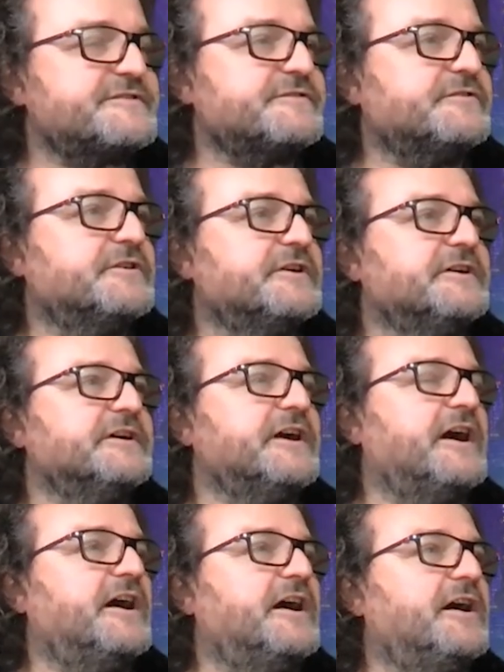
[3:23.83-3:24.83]
So
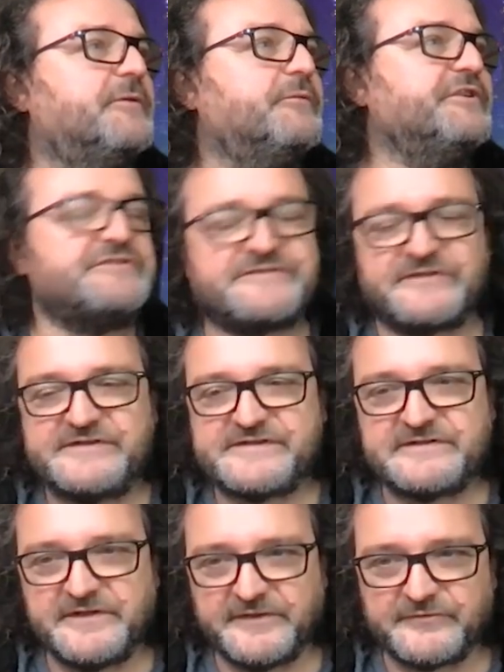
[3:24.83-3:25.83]
uh, we just
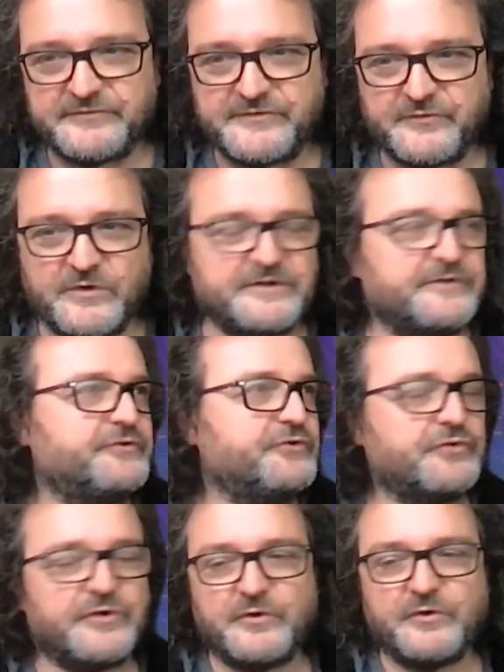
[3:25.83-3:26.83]
recently introduced one on
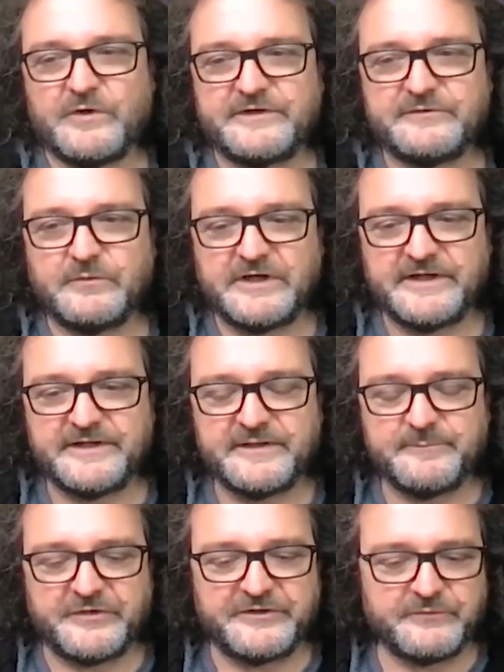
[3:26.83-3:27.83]
Docker one oh
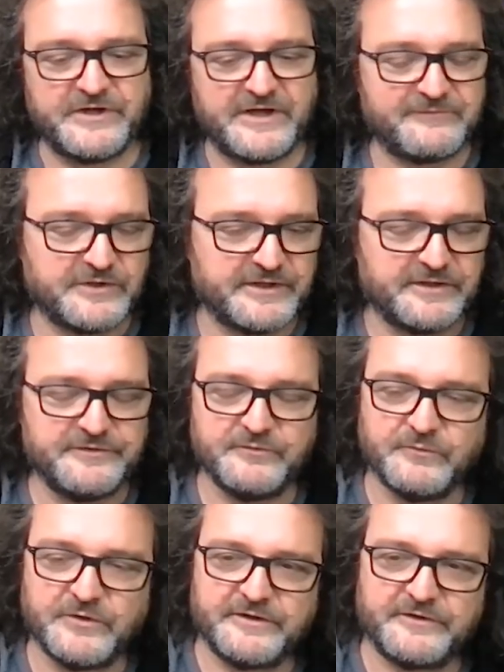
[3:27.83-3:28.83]
one, but we have one a new
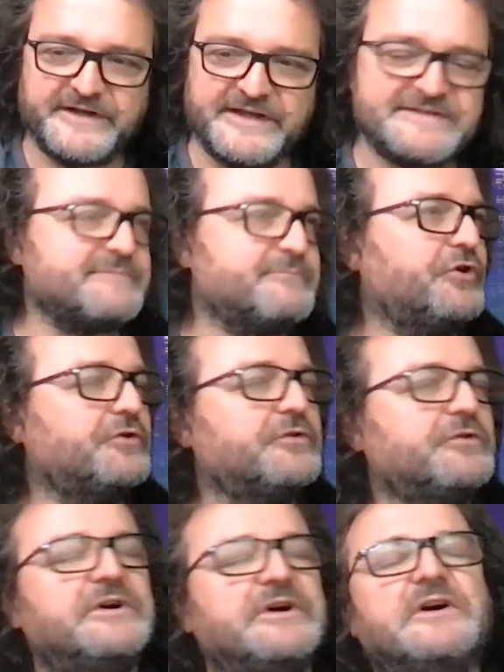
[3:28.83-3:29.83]
one on Ansible,